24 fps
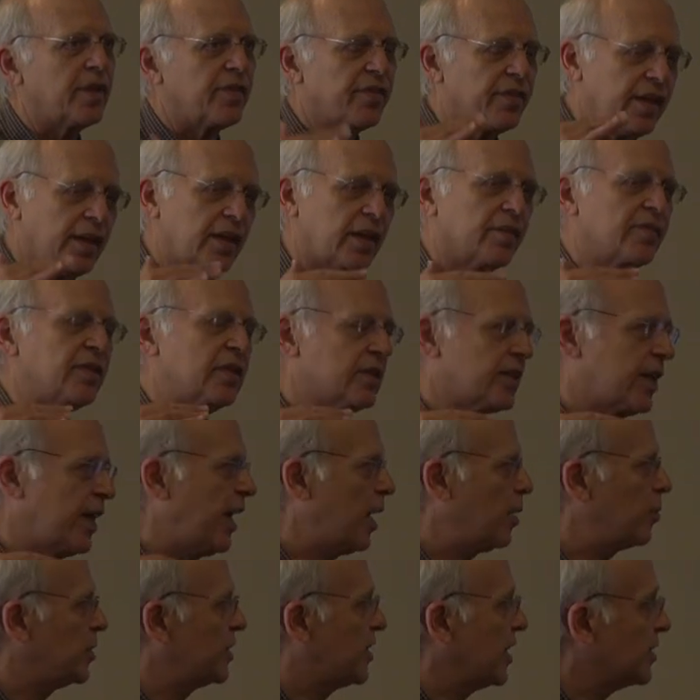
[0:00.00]
to think of this
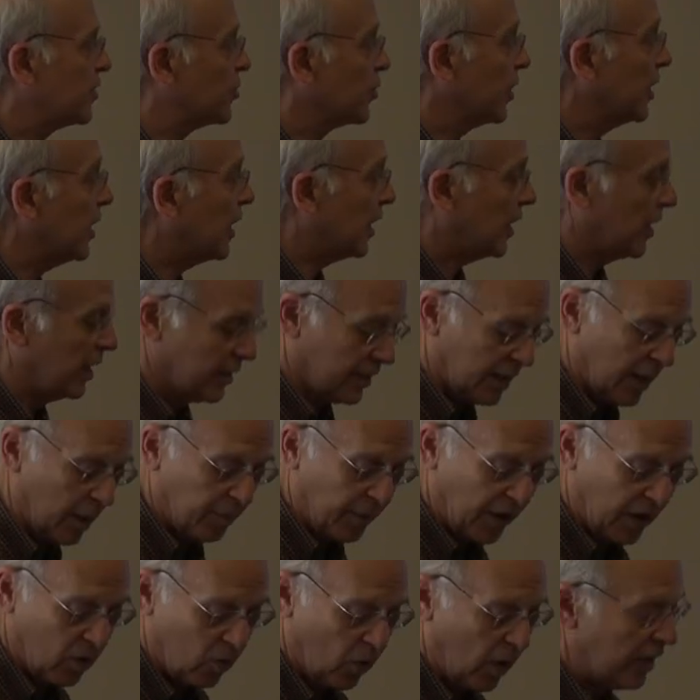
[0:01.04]
campus as really
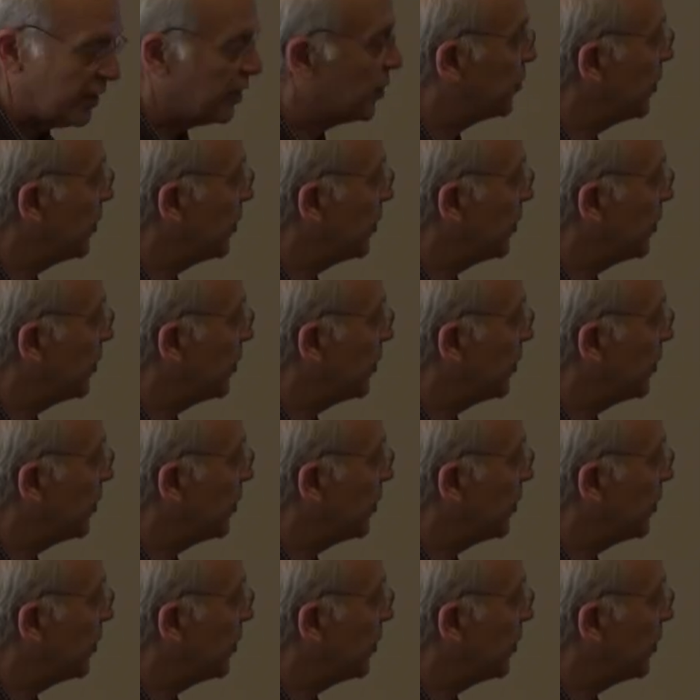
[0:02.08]
something quite